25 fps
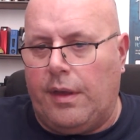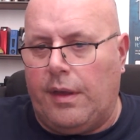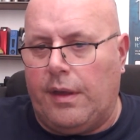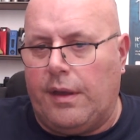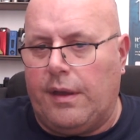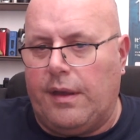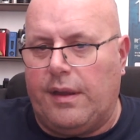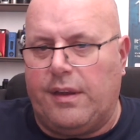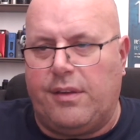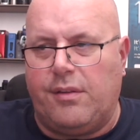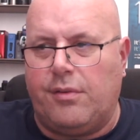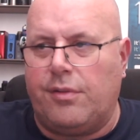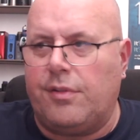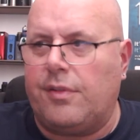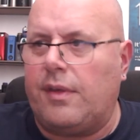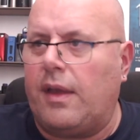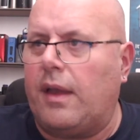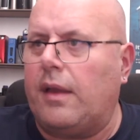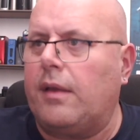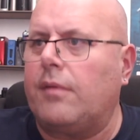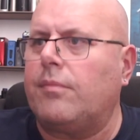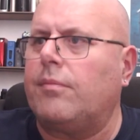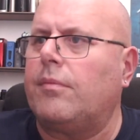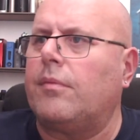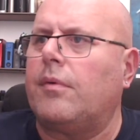It does
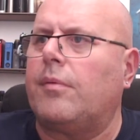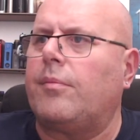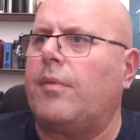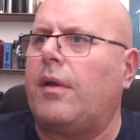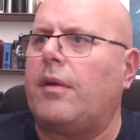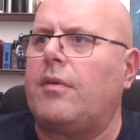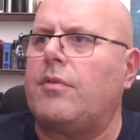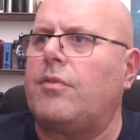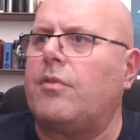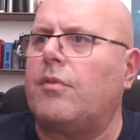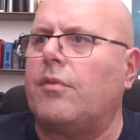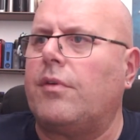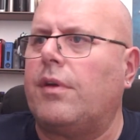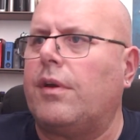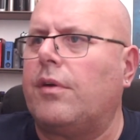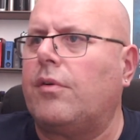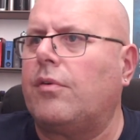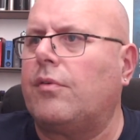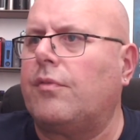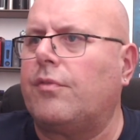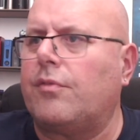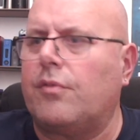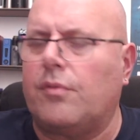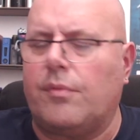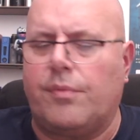say make sure you
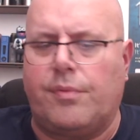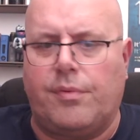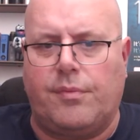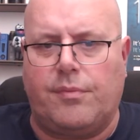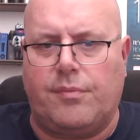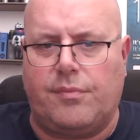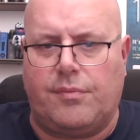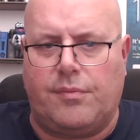cover up,